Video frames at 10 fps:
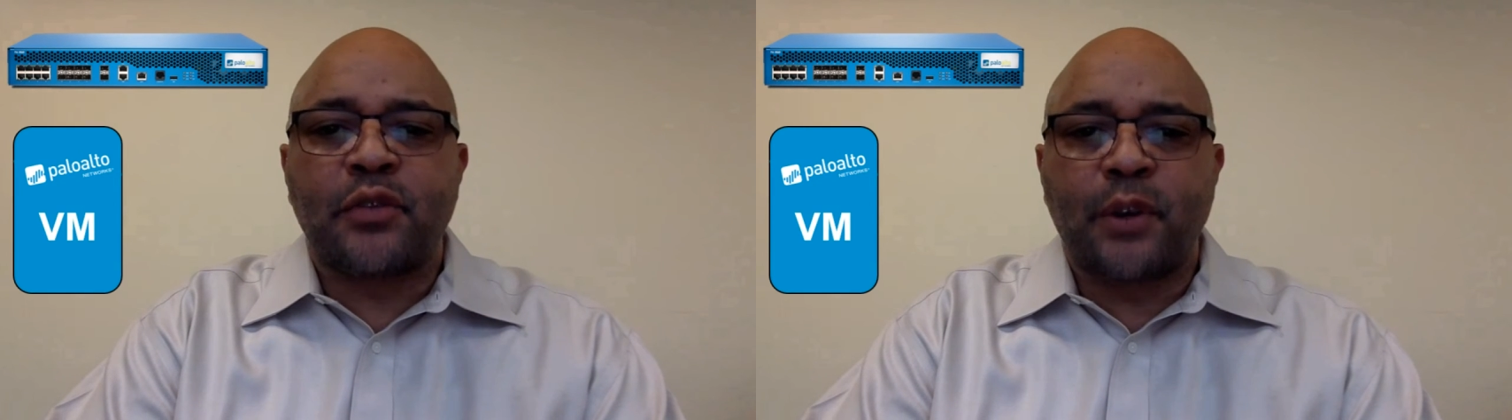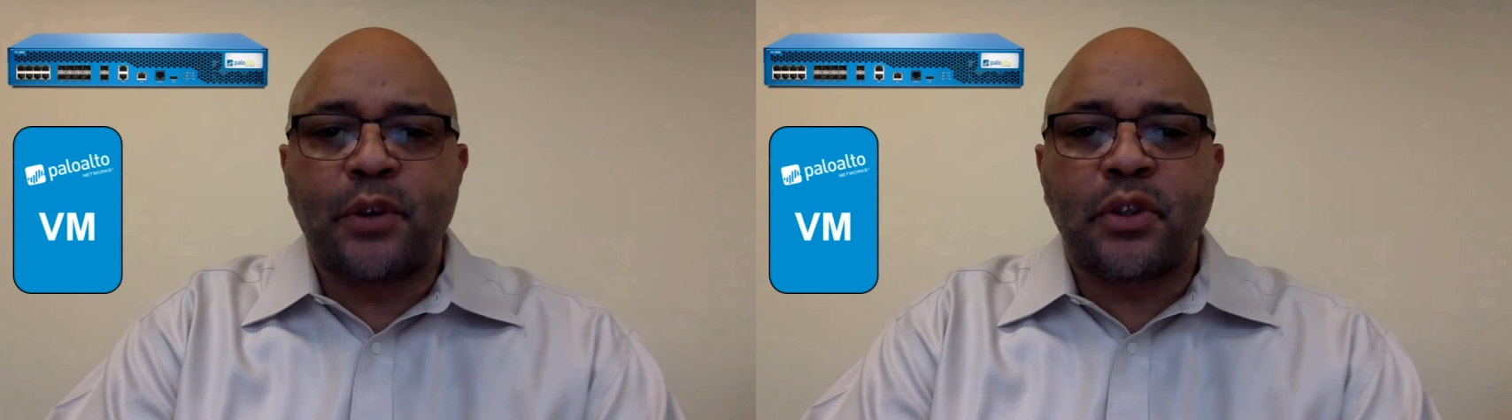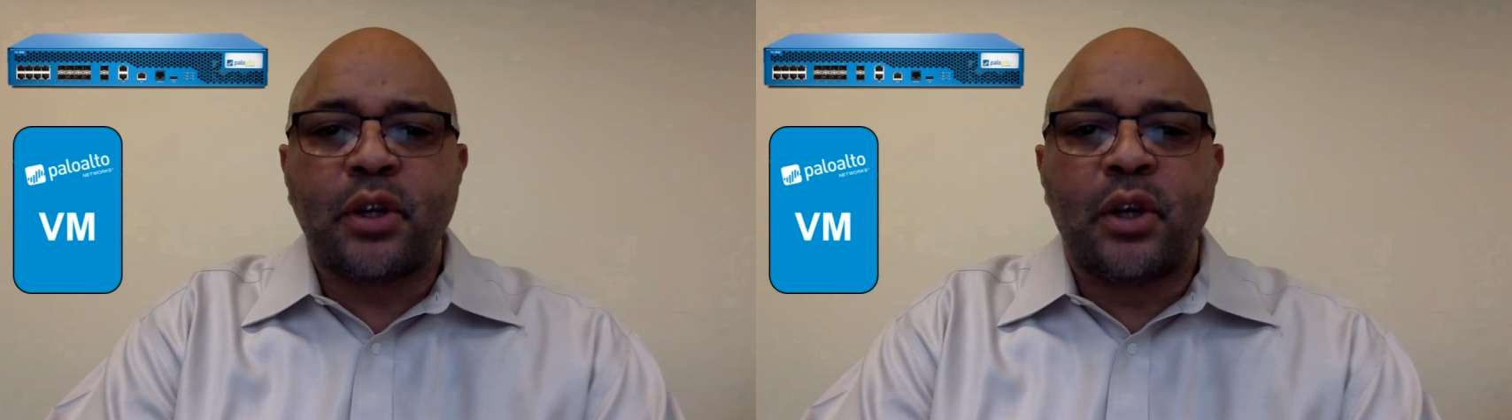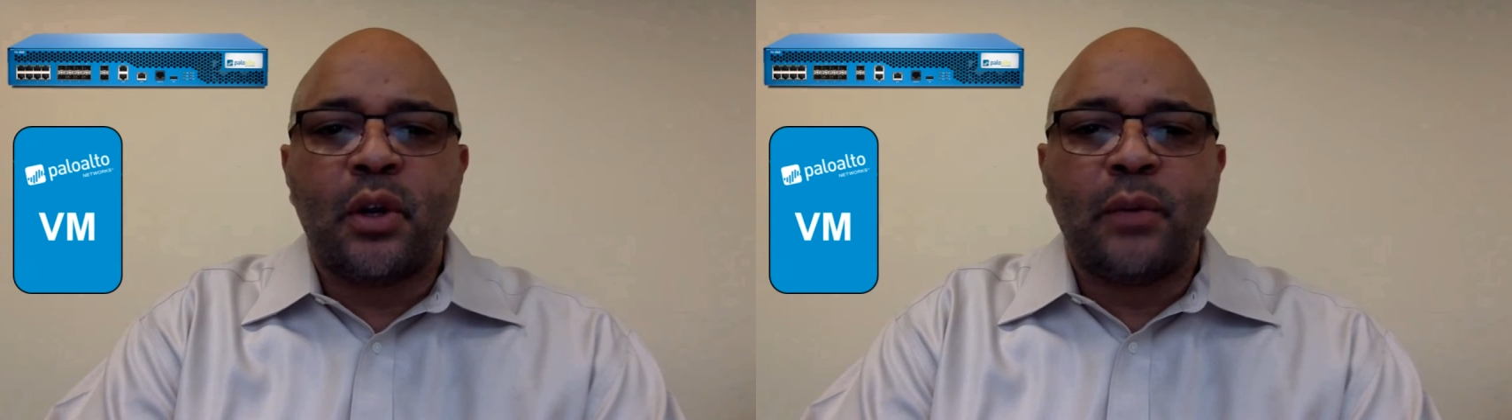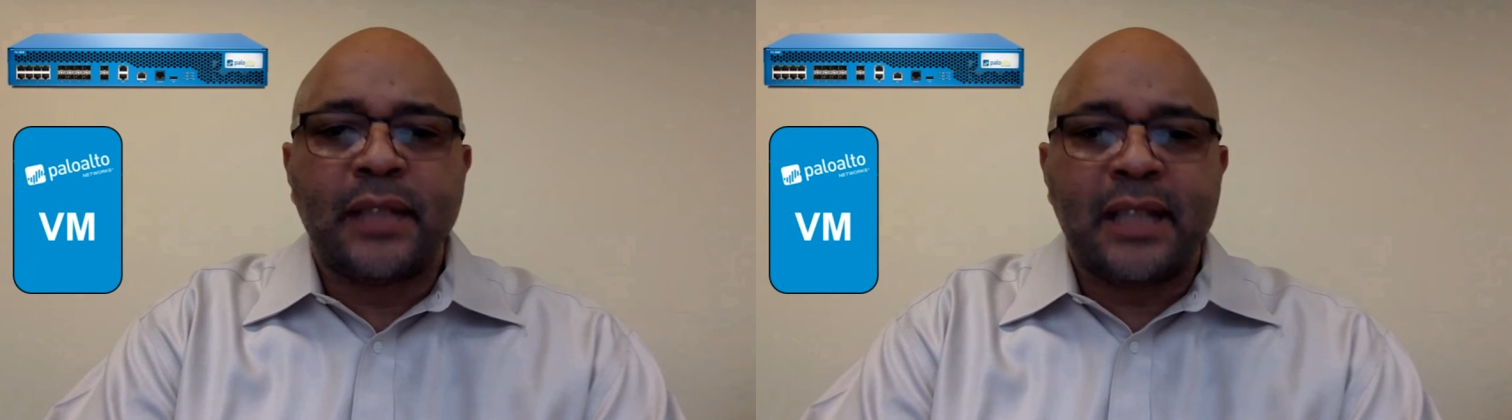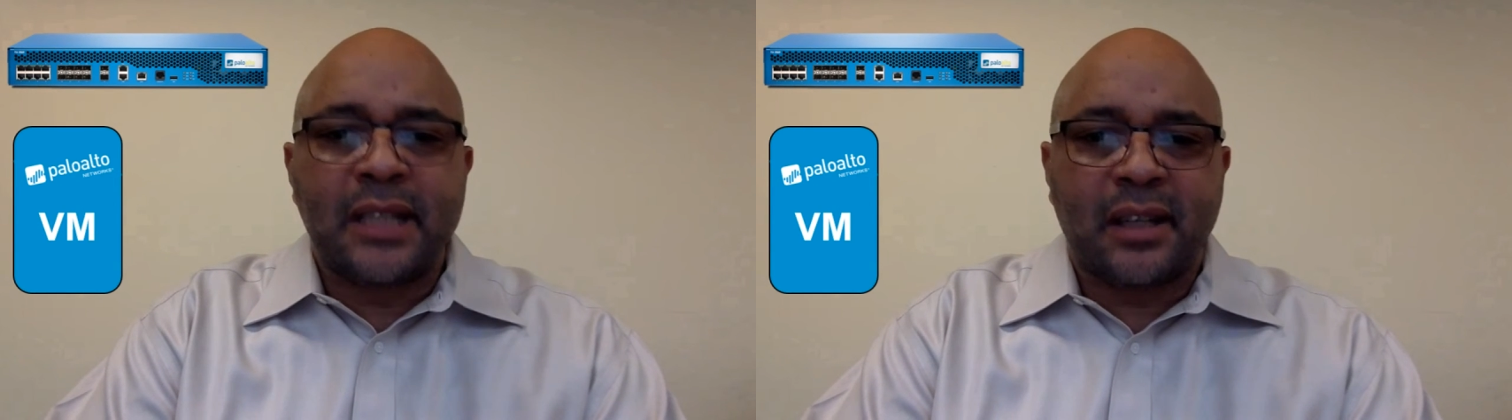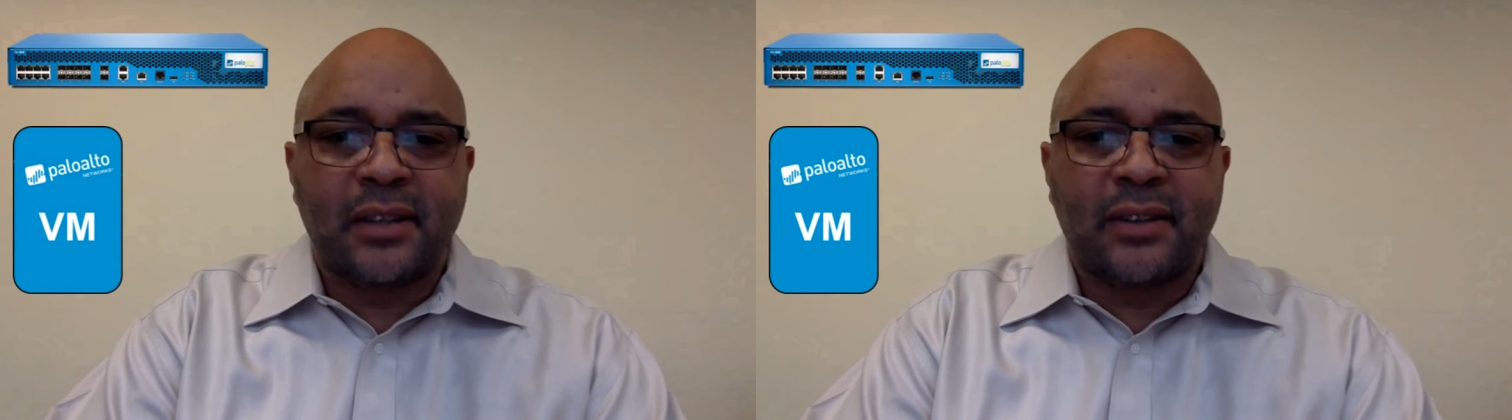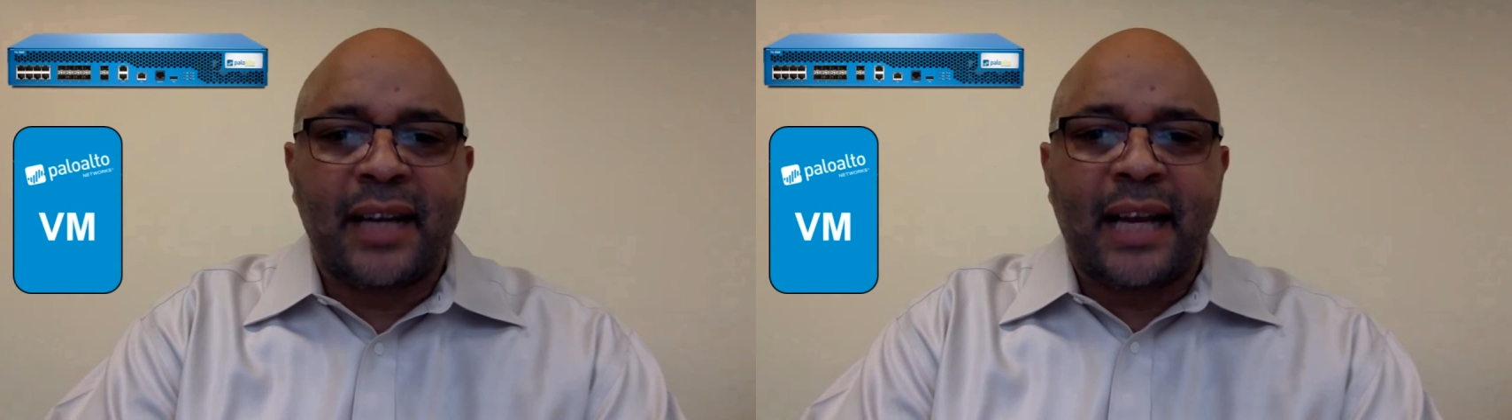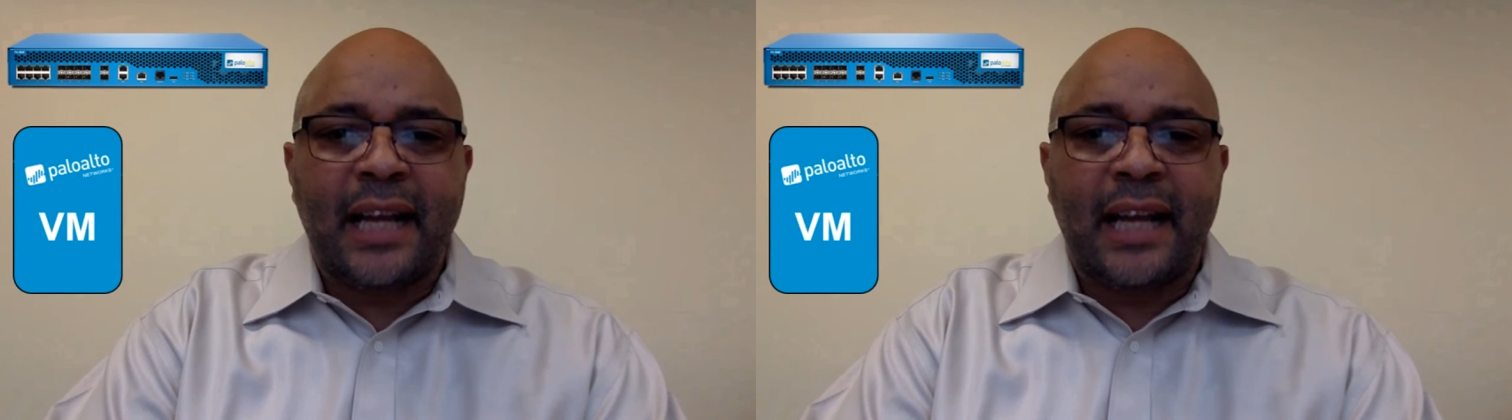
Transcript: first with each other